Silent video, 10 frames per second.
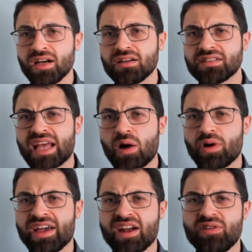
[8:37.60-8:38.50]
Now,
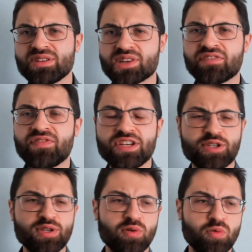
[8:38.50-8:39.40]
herrings are fish,
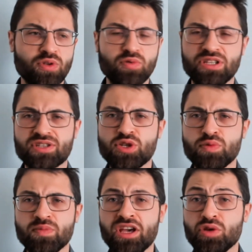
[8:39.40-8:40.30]
so you would
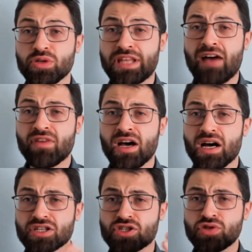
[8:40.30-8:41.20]
assume you would have
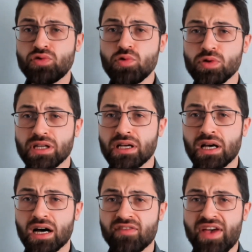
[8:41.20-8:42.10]
a school
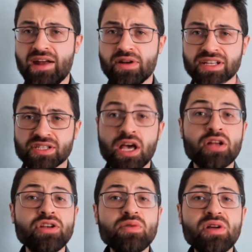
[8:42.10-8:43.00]
of herrings.
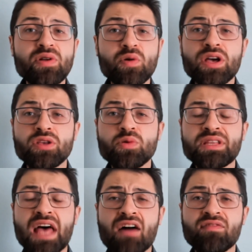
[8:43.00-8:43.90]
No, you would
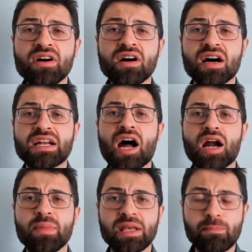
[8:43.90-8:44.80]
have an
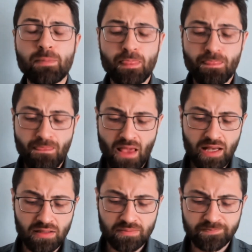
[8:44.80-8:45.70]
army.
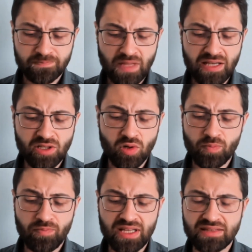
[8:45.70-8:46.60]
I
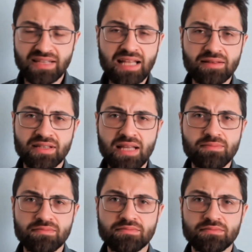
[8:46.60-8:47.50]
know,
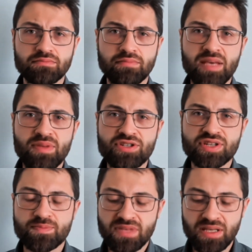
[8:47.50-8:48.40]
that may be
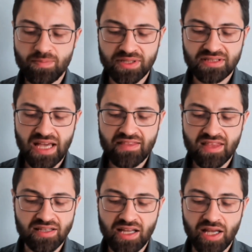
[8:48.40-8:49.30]
just me, but I
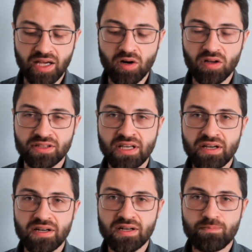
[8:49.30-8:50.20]
think that I caught
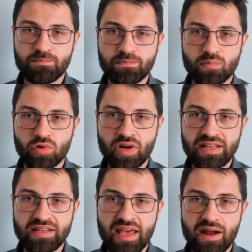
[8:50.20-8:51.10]
a
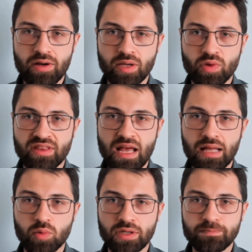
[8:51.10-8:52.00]
red herring with
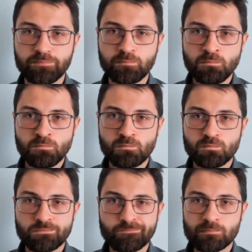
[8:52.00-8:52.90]
that one.
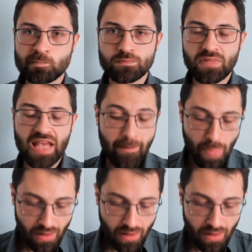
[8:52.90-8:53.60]
Yeah.